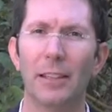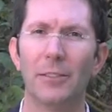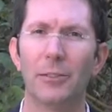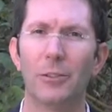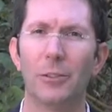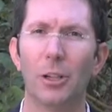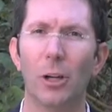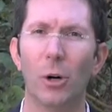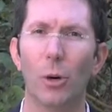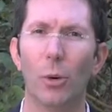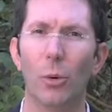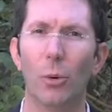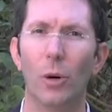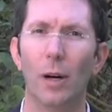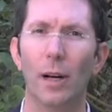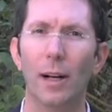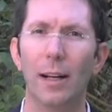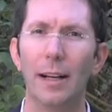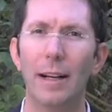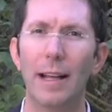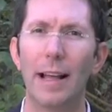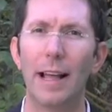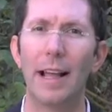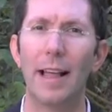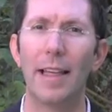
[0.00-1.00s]
So
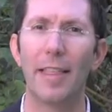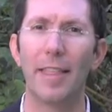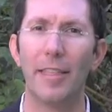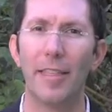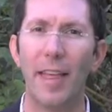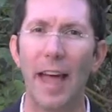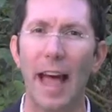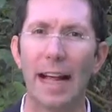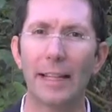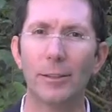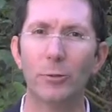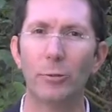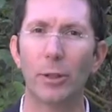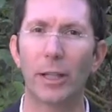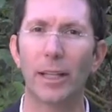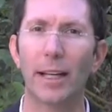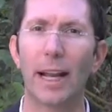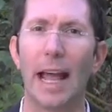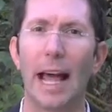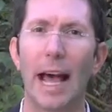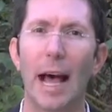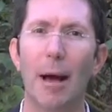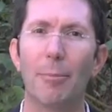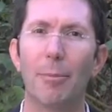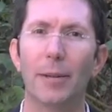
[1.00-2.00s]
that's what
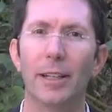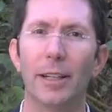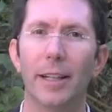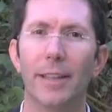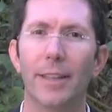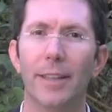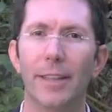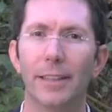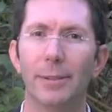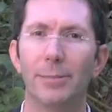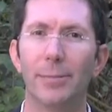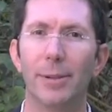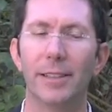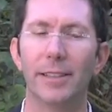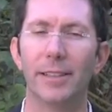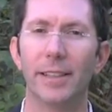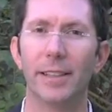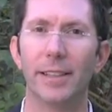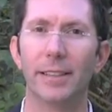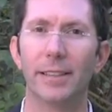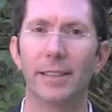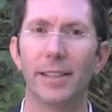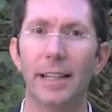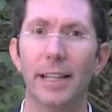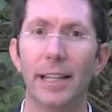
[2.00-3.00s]
can happen in this
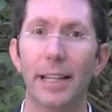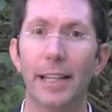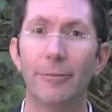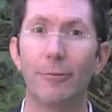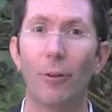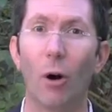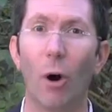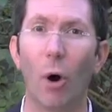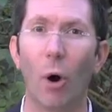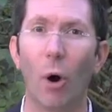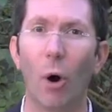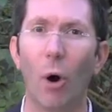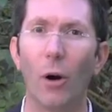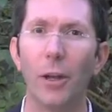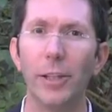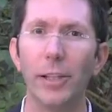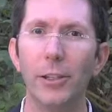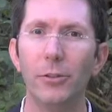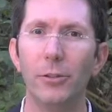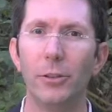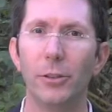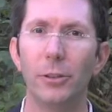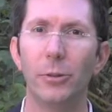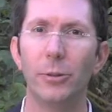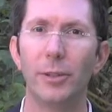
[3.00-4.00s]
business if all
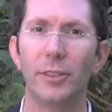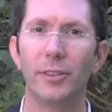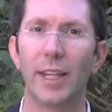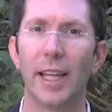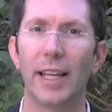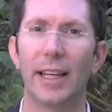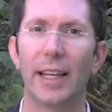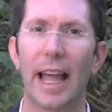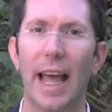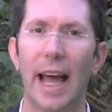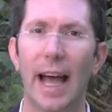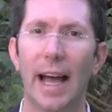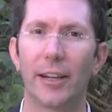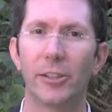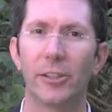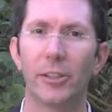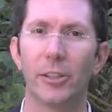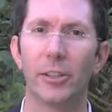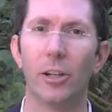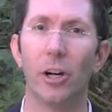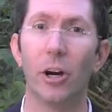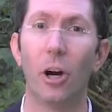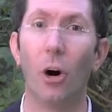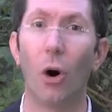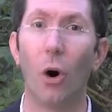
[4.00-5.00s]
you do is take
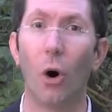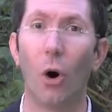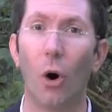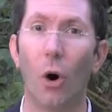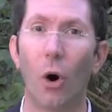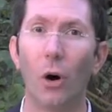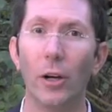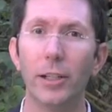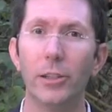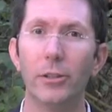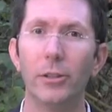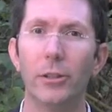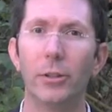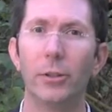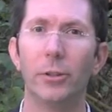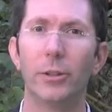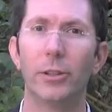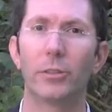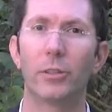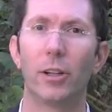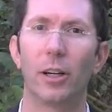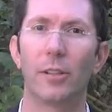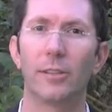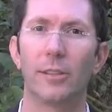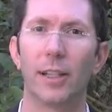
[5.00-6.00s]
action, all you
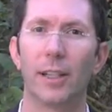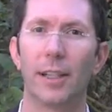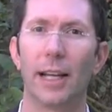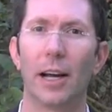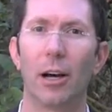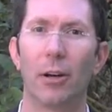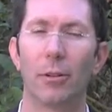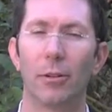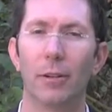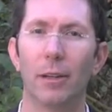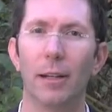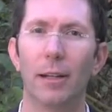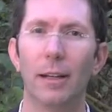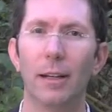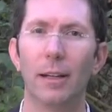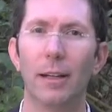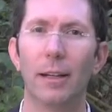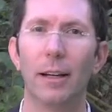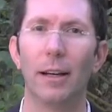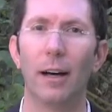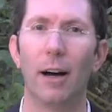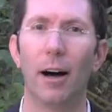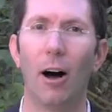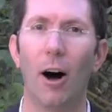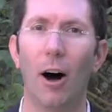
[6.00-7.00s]
do is start sending out
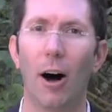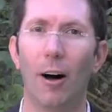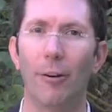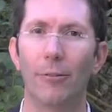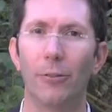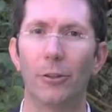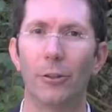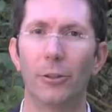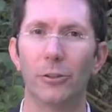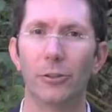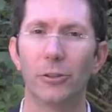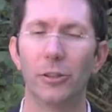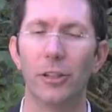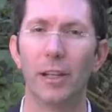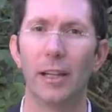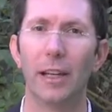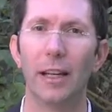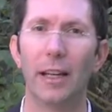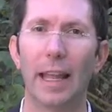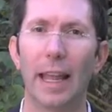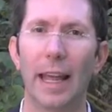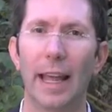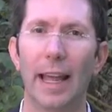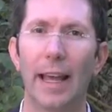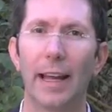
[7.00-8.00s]
offers
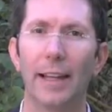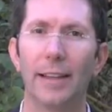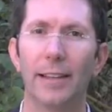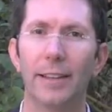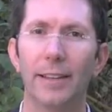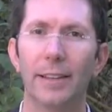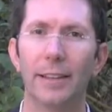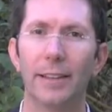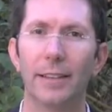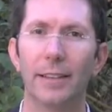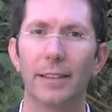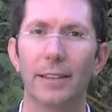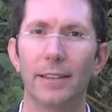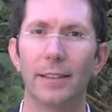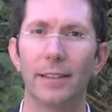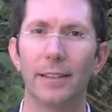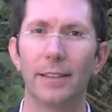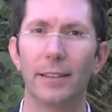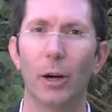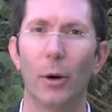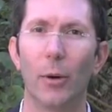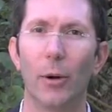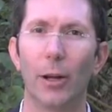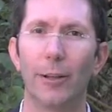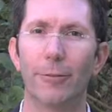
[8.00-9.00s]
and
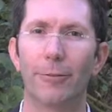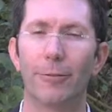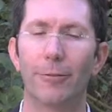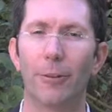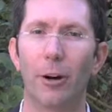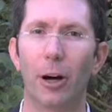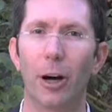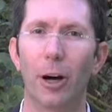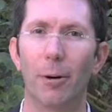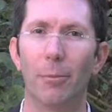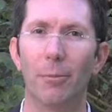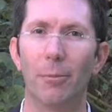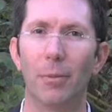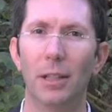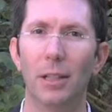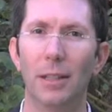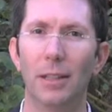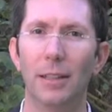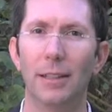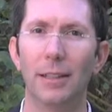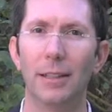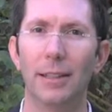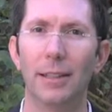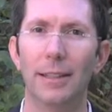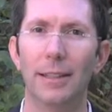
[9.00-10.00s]
going from,